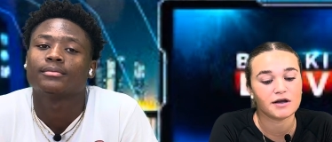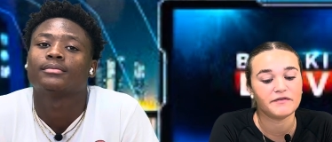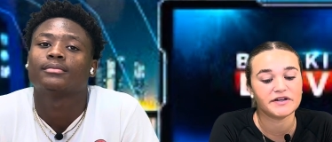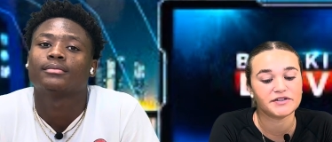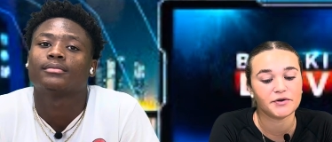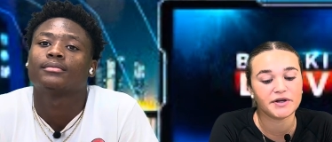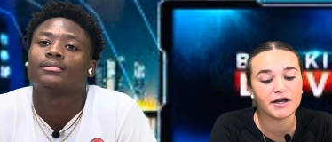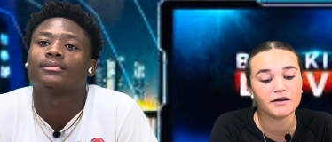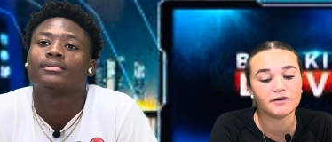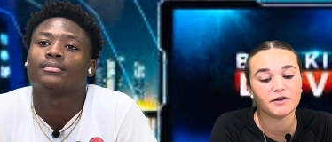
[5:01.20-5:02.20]
Speaker 1: of
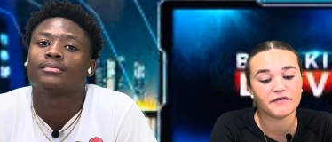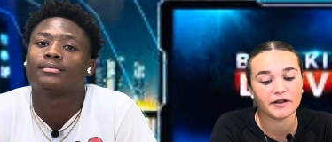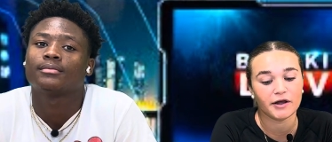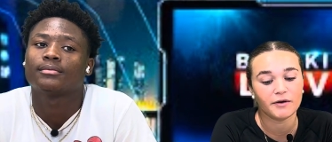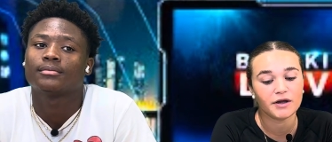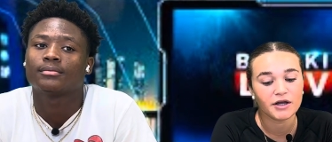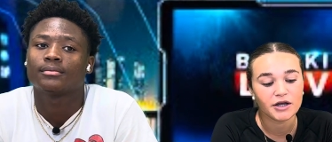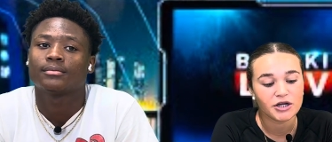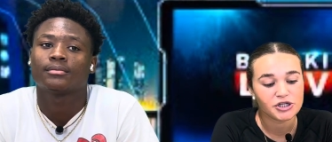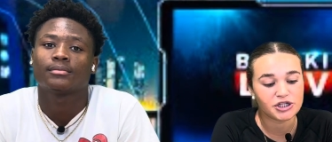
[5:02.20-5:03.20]
Antonia Novello.
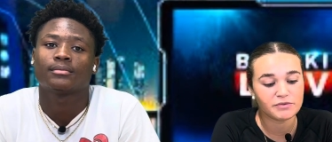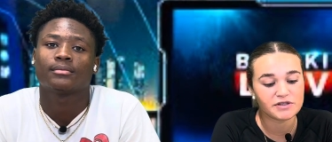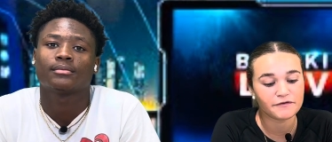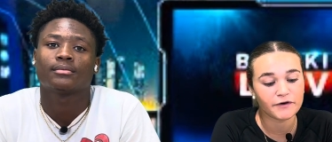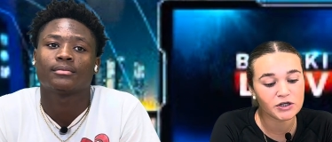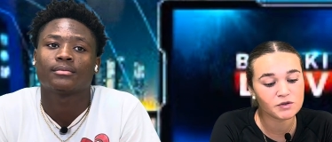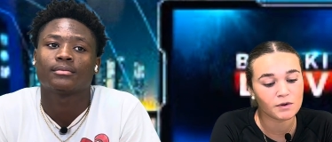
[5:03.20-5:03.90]
She was the first